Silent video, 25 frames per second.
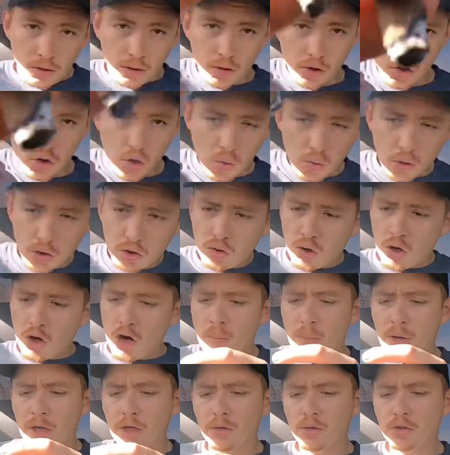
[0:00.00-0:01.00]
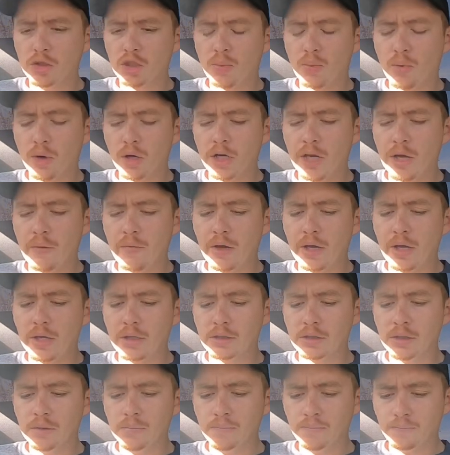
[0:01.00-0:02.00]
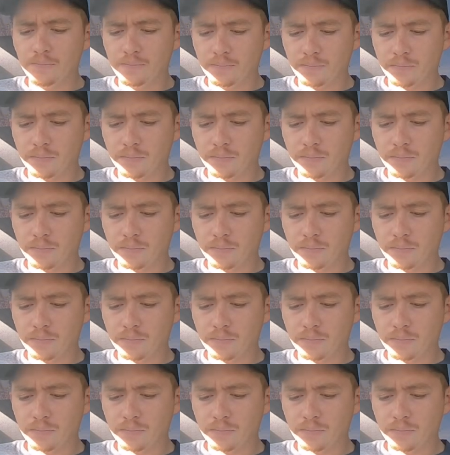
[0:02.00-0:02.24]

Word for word: Yo, what's going on, my dudes? Your boy David Getsum.